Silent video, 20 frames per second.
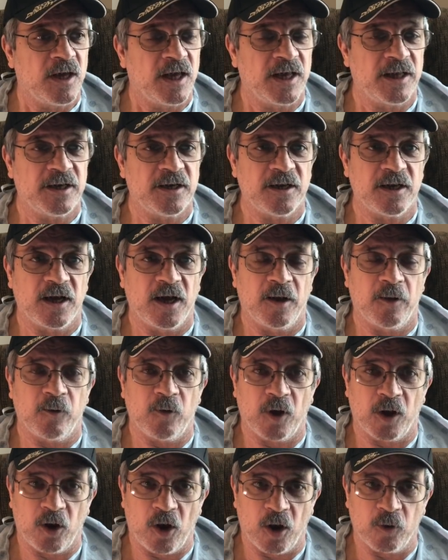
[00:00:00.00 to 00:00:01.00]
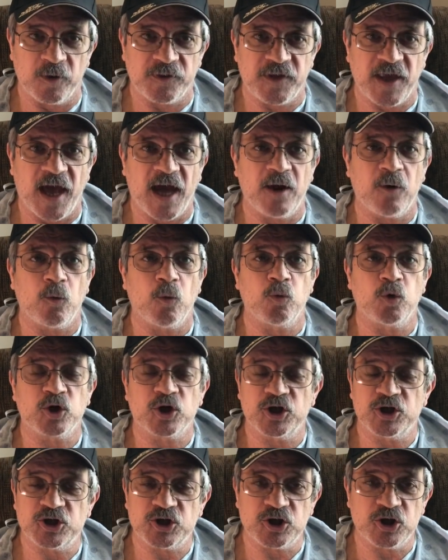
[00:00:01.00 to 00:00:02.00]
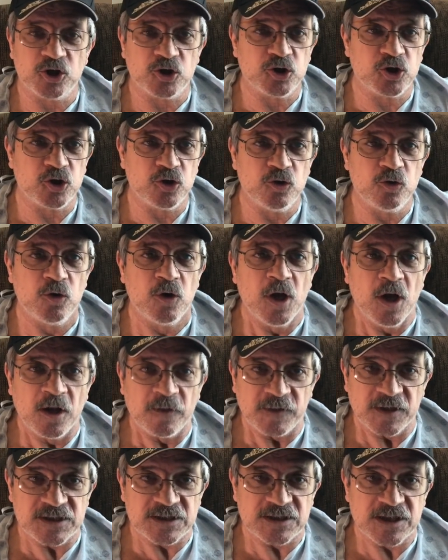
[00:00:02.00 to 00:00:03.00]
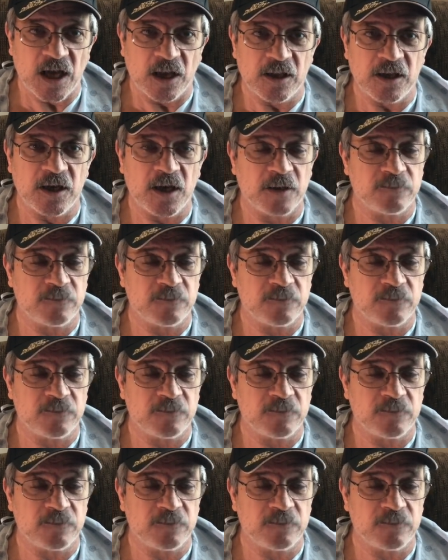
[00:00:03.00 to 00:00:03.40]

And uh, along with that, we're going to still do the selling.